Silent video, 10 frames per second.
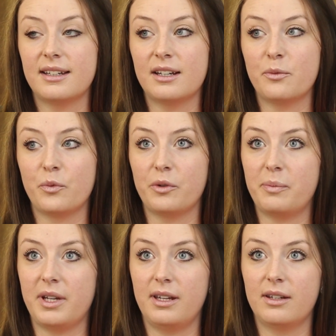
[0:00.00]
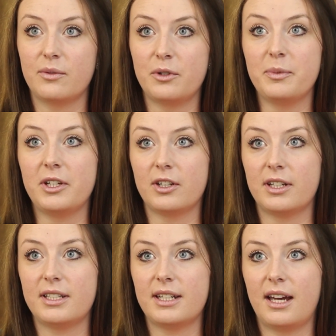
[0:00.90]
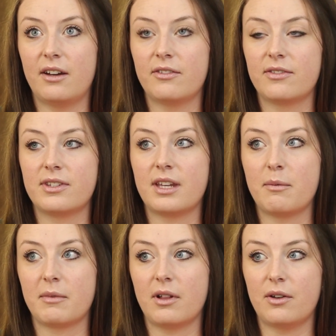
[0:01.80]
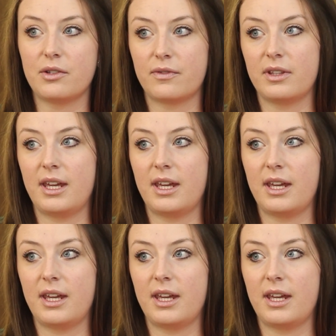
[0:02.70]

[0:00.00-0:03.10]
would be good to have some clothes for